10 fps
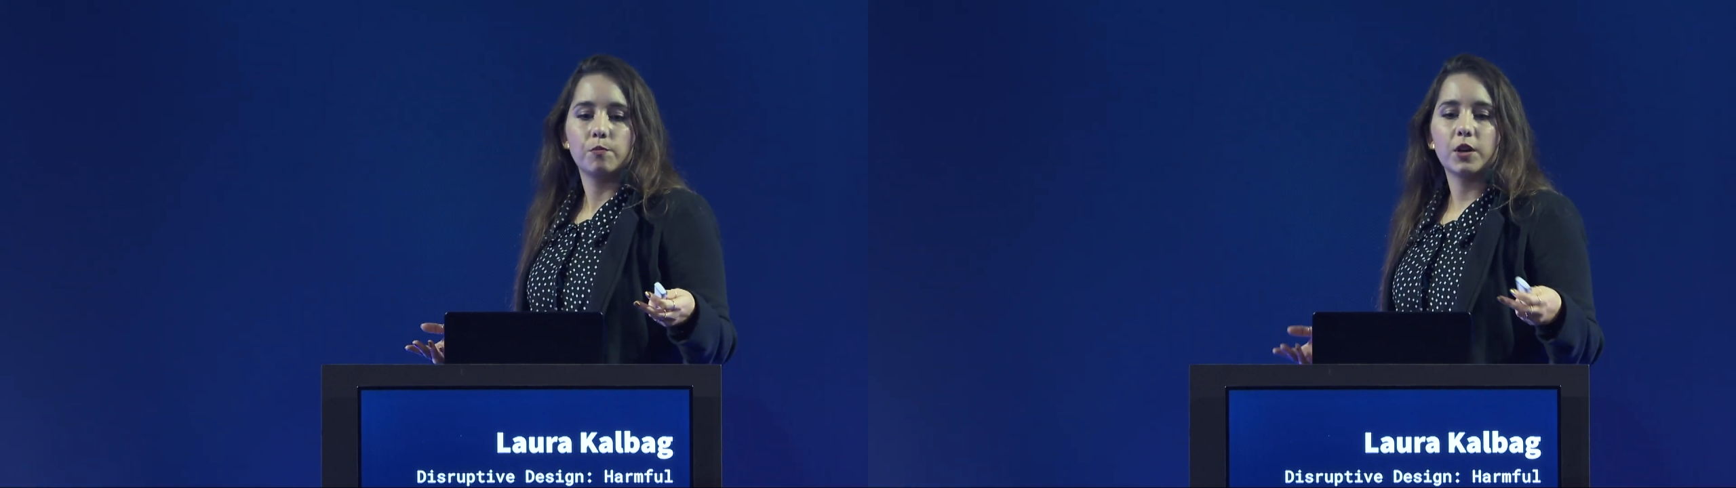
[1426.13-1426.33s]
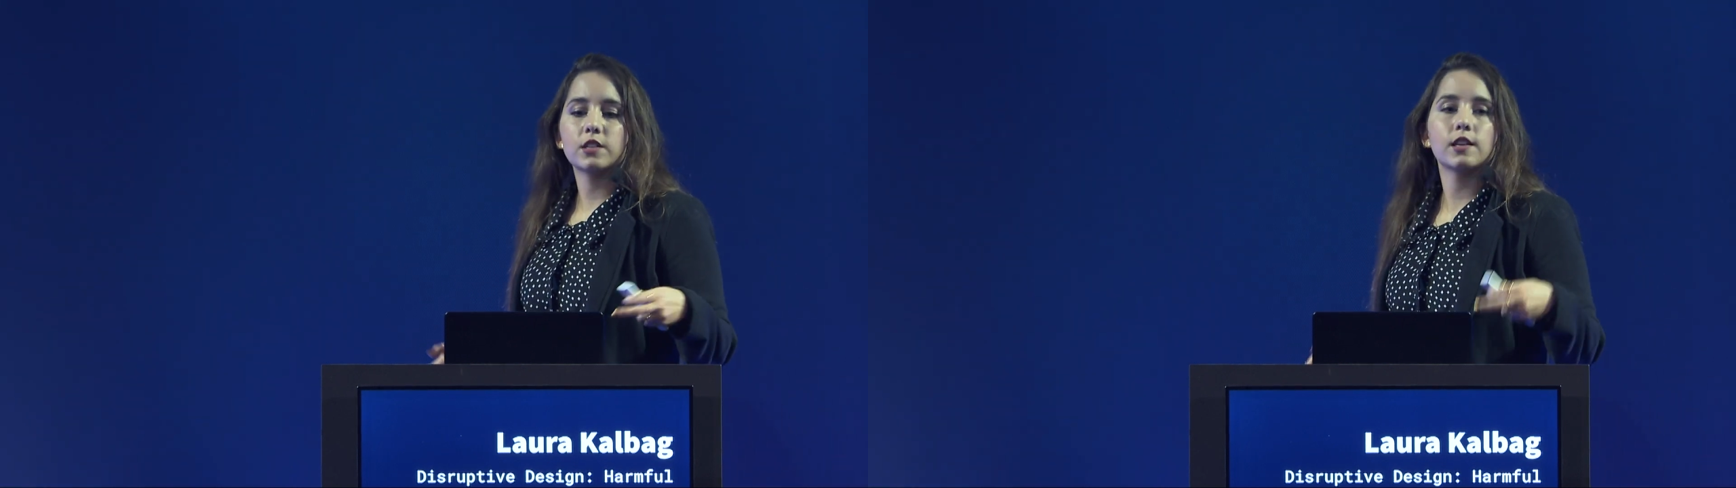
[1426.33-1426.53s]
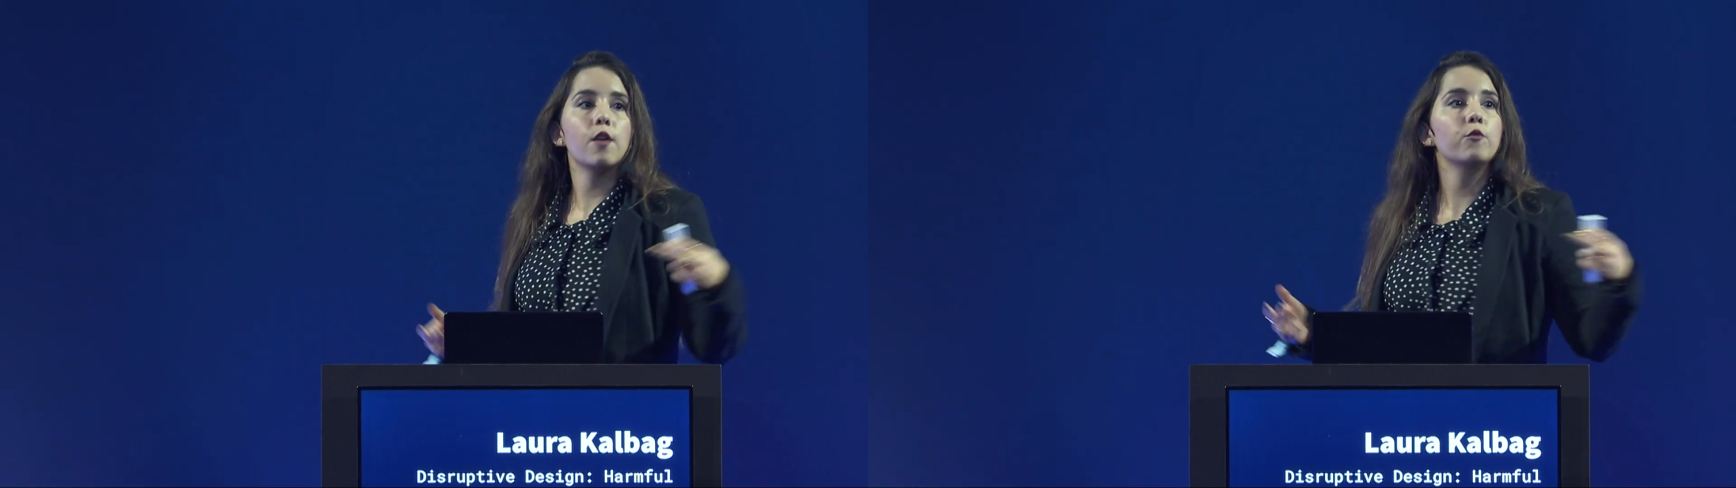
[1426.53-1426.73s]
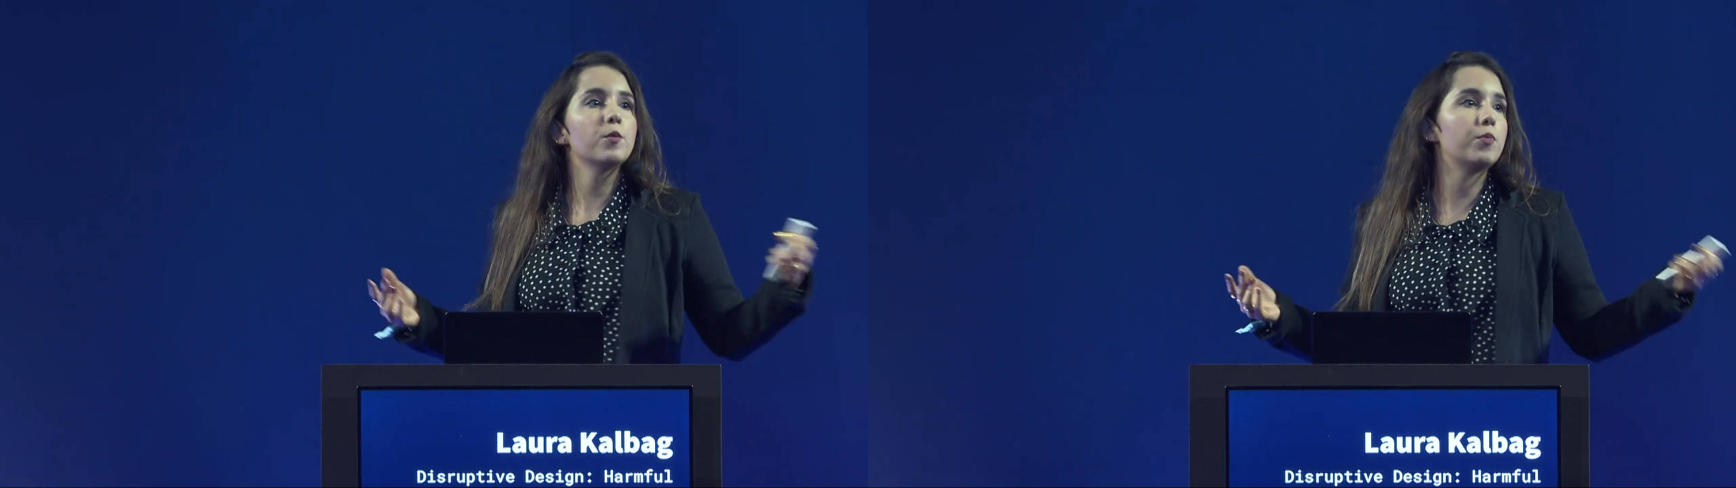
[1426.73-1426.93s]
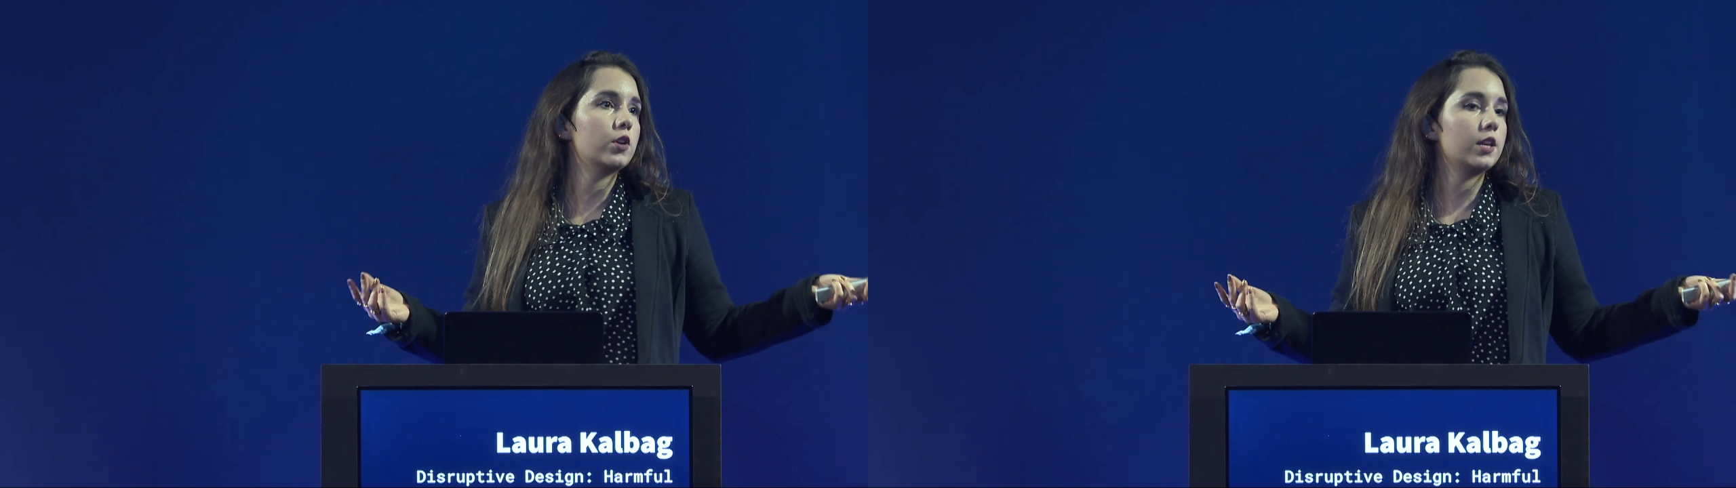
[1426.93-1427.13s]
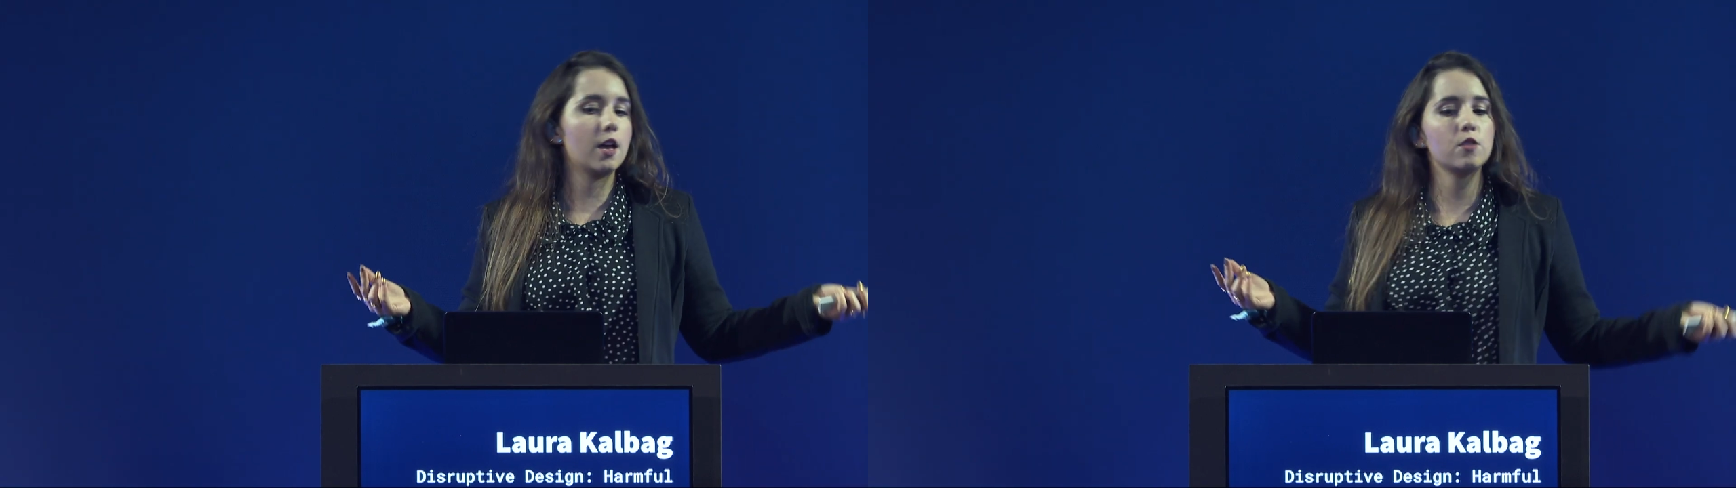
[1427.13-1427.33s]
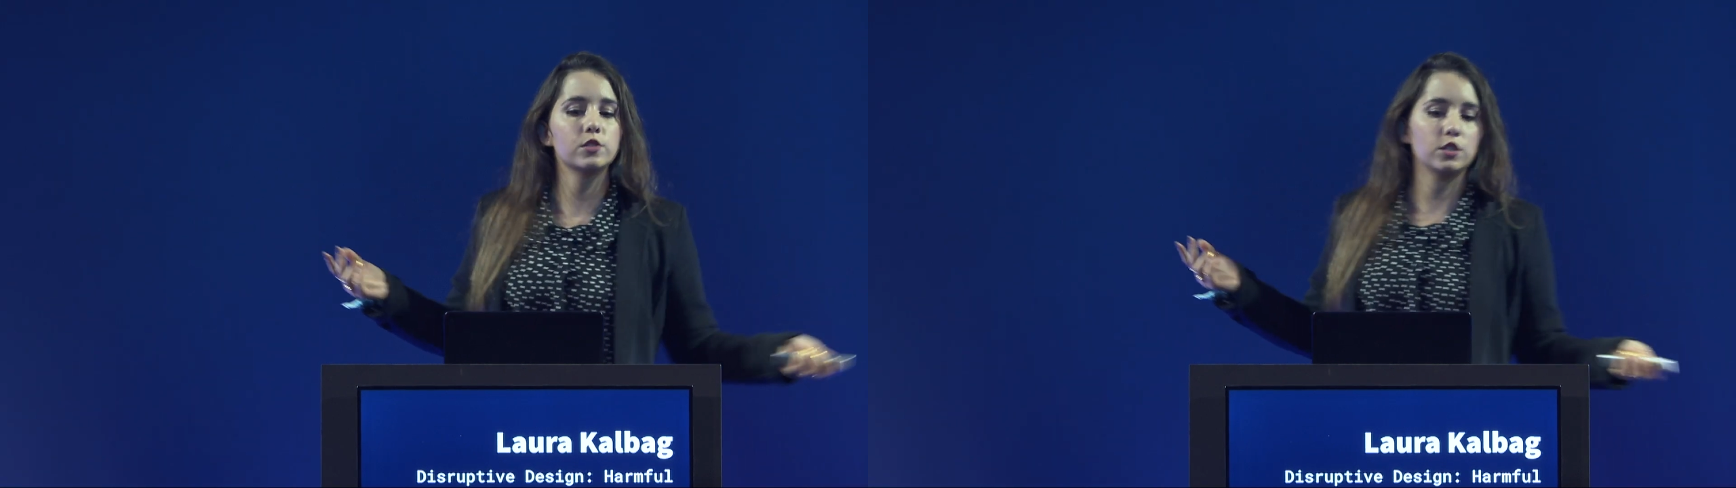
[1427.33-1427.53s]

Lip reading: because everybody else